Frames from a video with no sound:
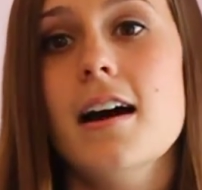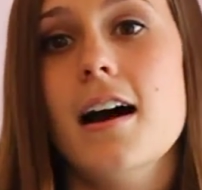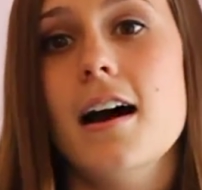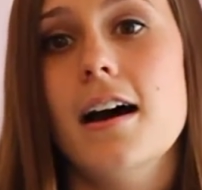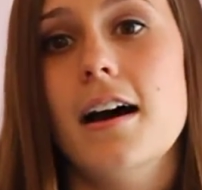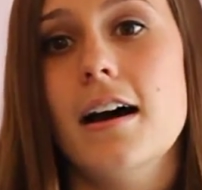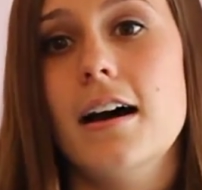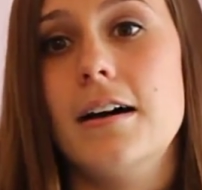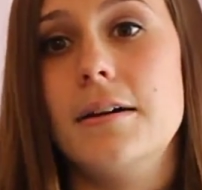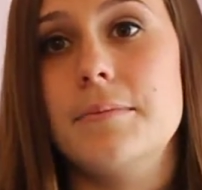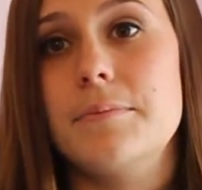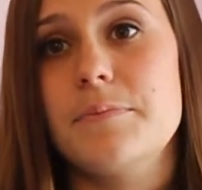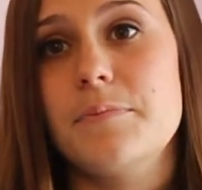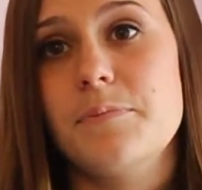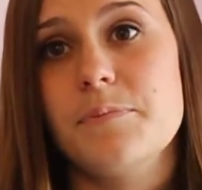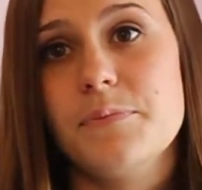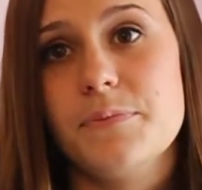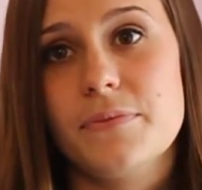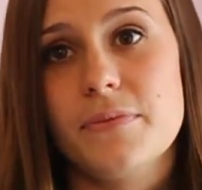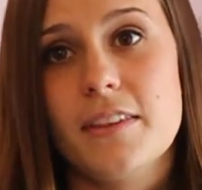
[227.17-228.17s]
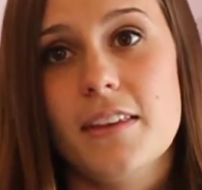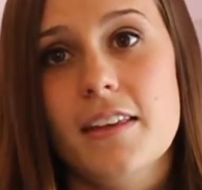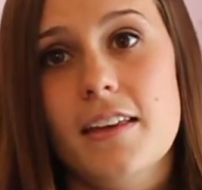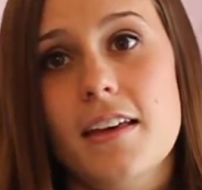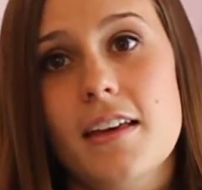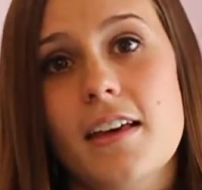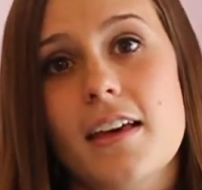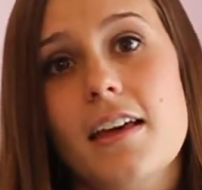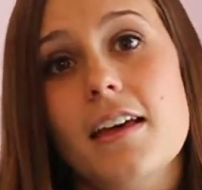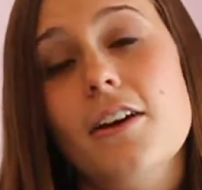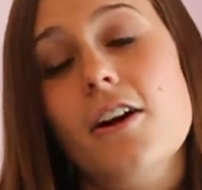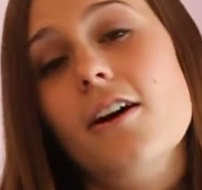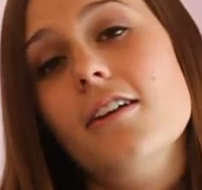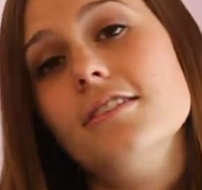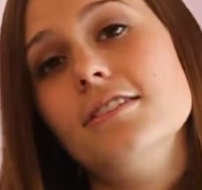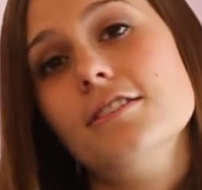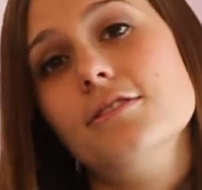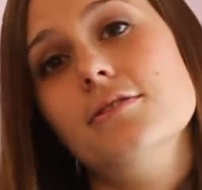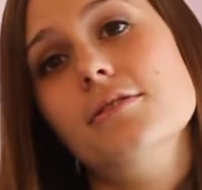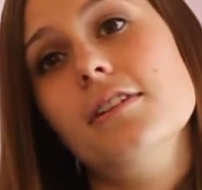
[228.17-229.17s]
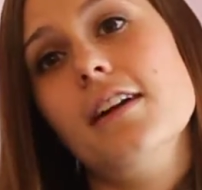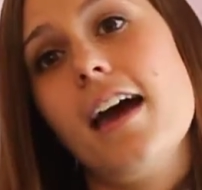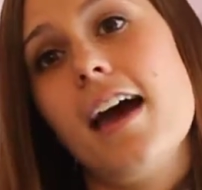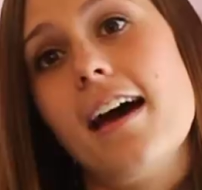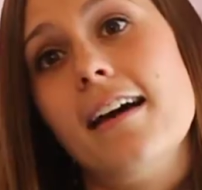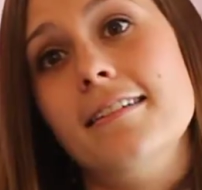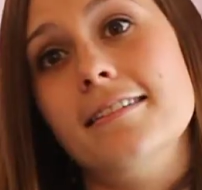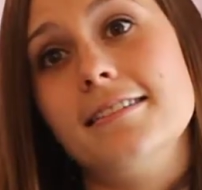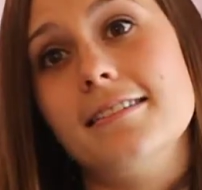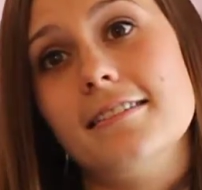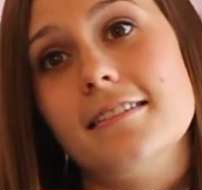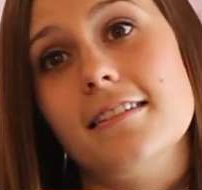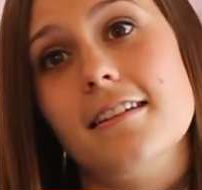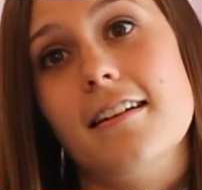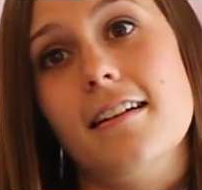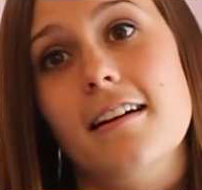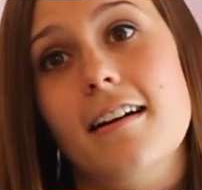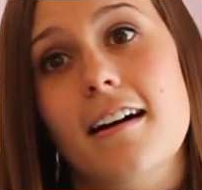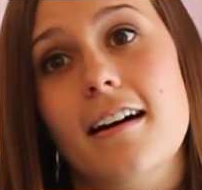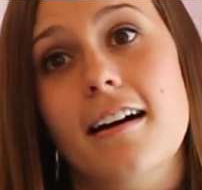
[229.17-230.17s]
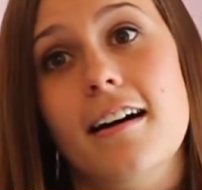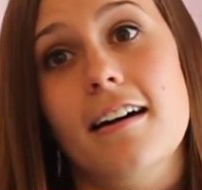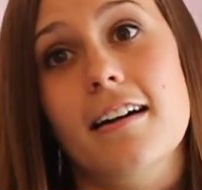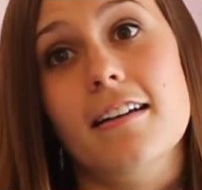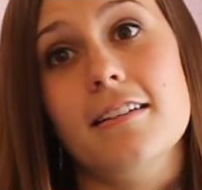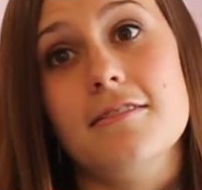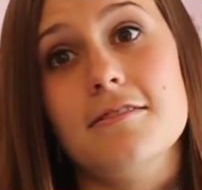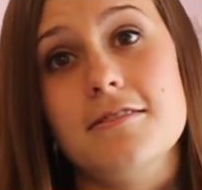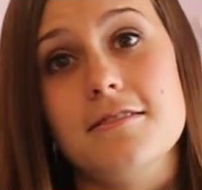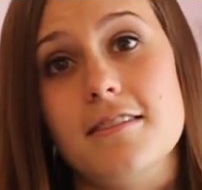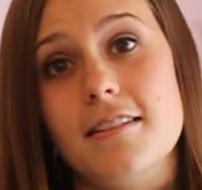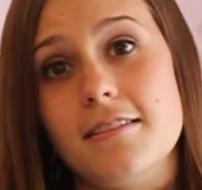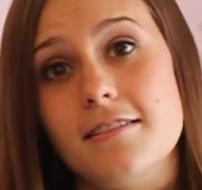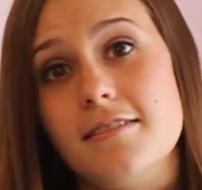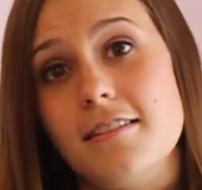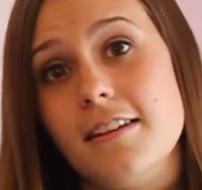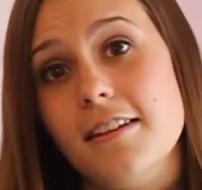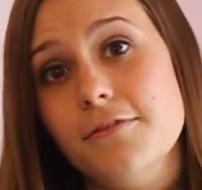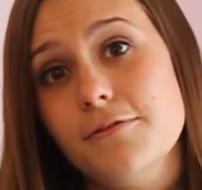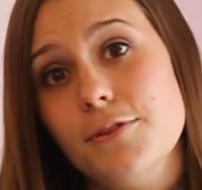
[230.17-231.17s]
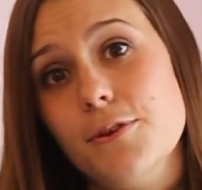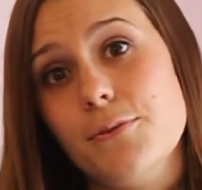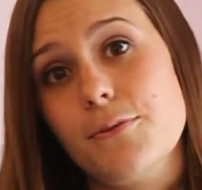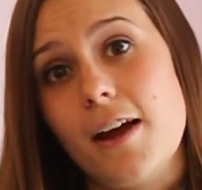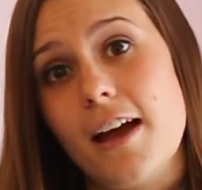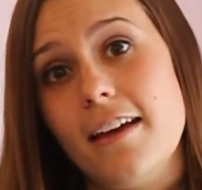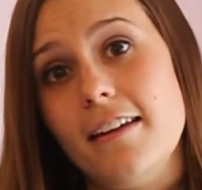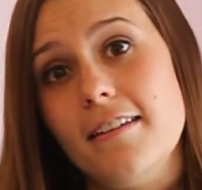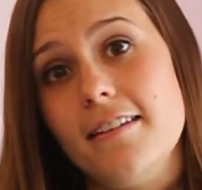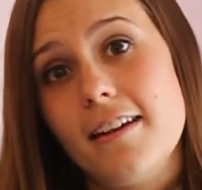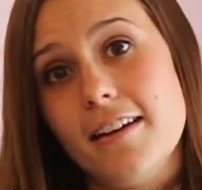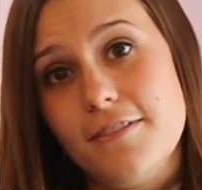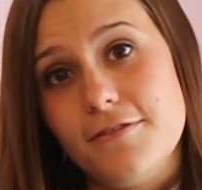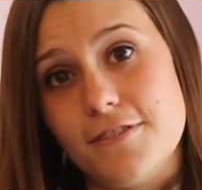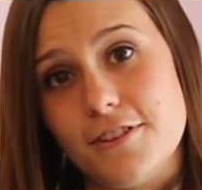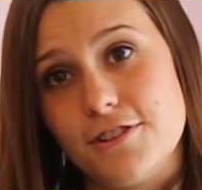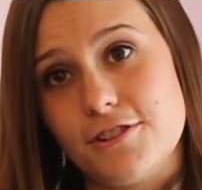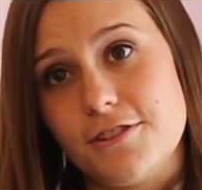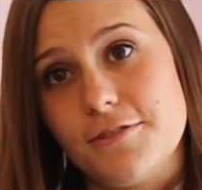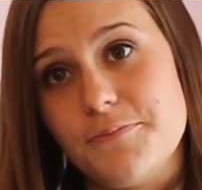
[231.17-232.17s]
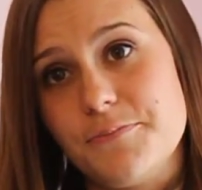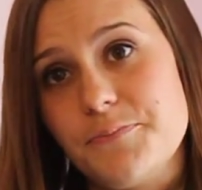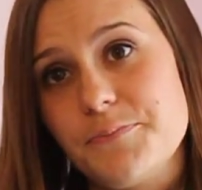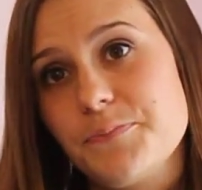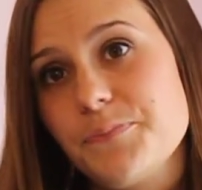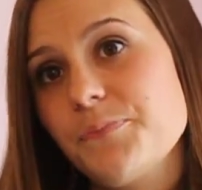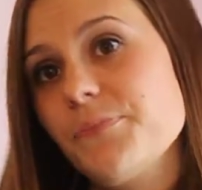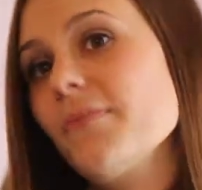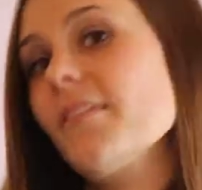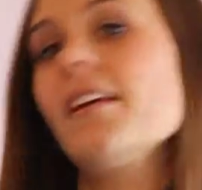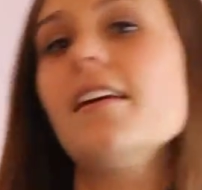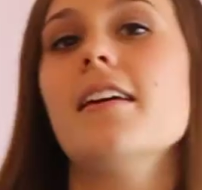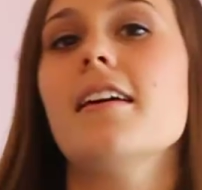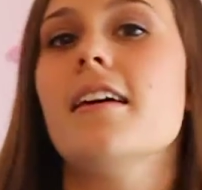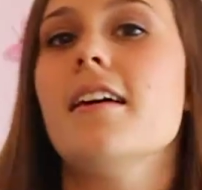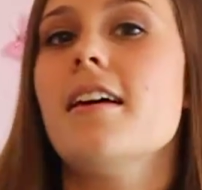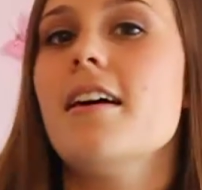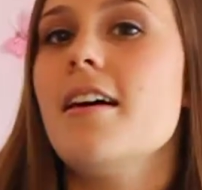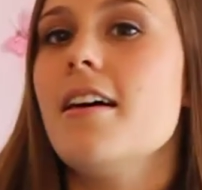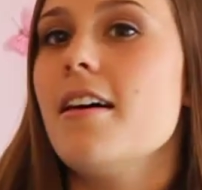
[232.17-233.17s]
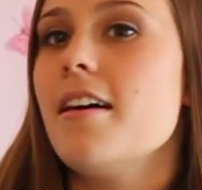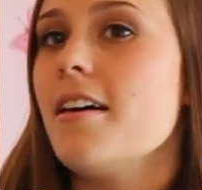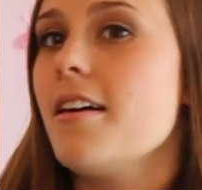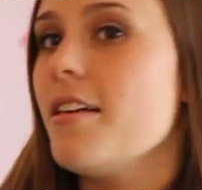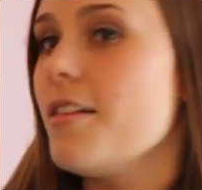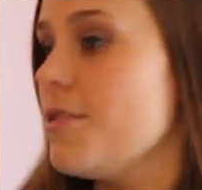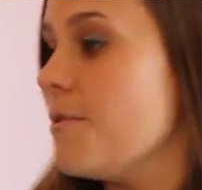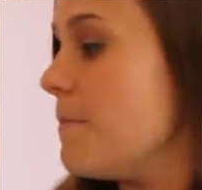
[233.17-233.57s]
Um, it also has uh, infrared night vision. The